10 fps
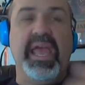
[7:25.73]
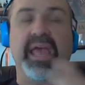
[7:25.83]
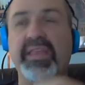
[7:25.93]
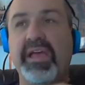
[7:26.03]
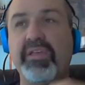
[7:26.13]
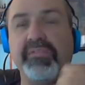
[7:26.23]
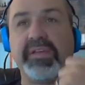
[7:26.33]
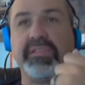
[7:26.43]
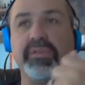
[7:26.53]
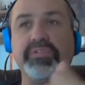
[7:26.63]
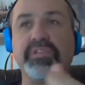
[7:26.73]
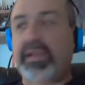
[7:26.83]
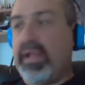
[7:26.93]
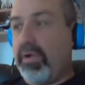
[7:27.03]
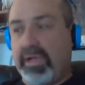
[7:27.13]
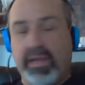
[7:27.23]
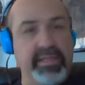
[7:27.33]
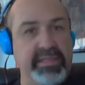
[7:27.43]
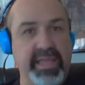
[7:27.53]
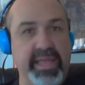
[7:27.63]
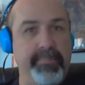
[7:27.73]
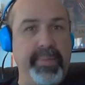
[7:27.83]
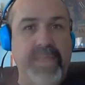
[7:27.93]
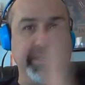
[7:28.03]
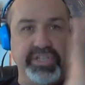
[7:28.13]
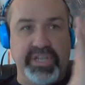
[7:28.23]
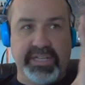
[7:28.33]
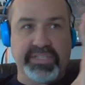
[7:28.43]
And now you've got those laid out, kind of like the campaign sheet.